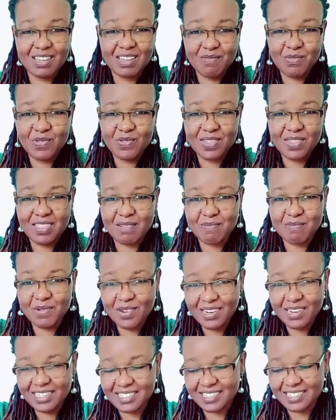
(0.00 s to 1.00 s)

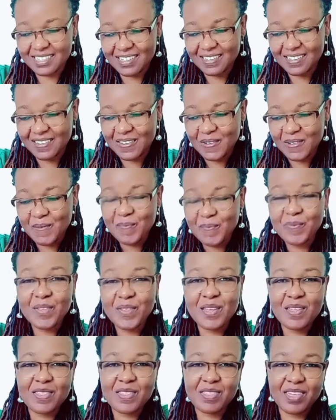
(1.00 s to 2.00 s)
Then by
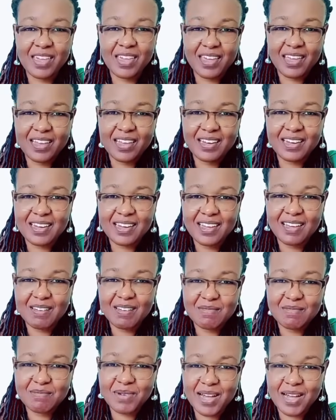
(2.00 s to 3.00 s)
D.
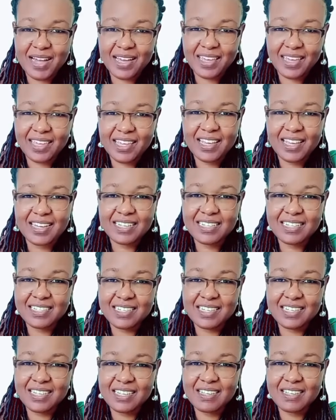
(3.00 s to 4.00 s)
Malunga. That
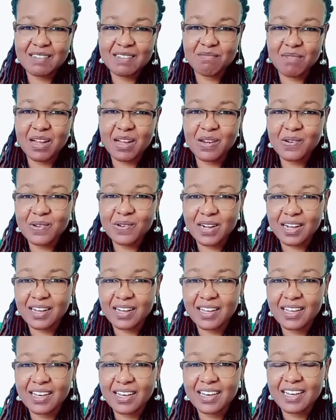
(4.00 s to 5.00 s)
is what?
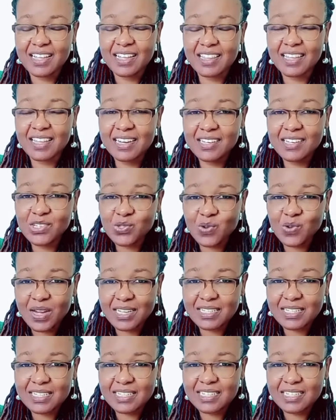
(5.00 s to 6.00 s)
A byline
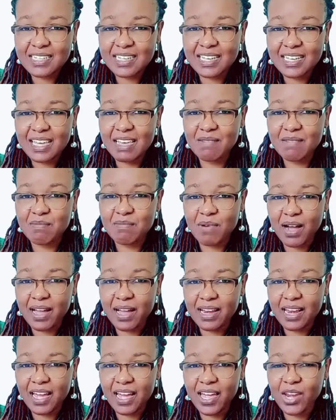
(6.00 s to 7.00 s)
following a
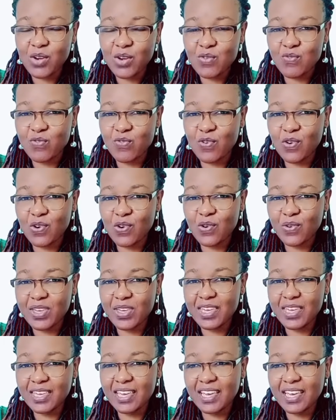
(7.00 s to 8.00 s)
topic.
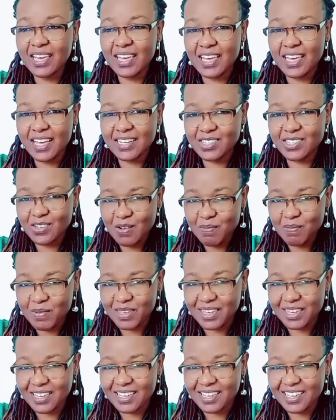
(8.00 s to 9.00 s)
So
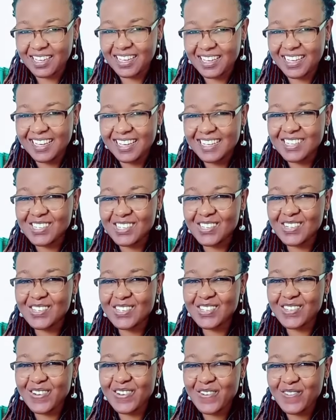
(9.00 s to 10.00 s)
far we are adhering to
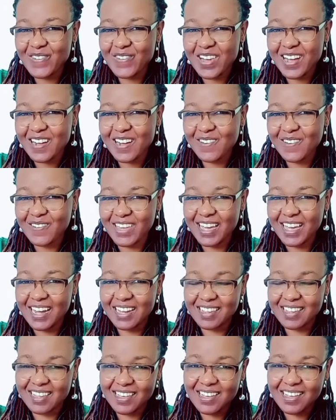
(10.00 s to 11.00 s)
the rules and
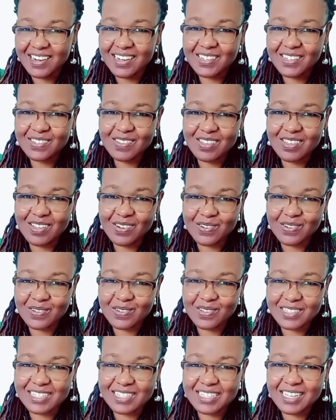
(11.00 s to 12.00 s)
we are following
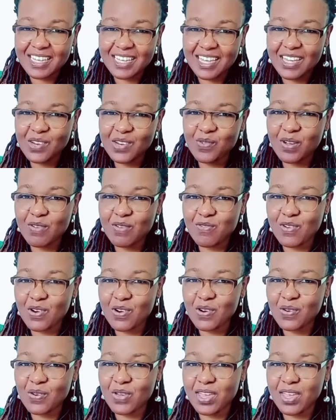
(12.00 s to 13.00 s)
the format of an
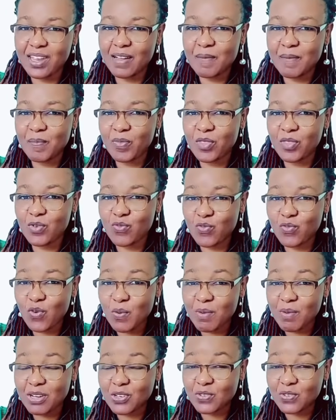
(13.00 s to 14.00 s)
article
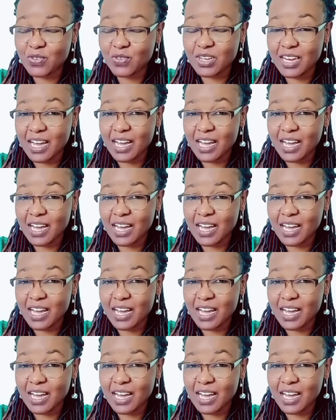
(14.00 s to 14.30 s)
so well.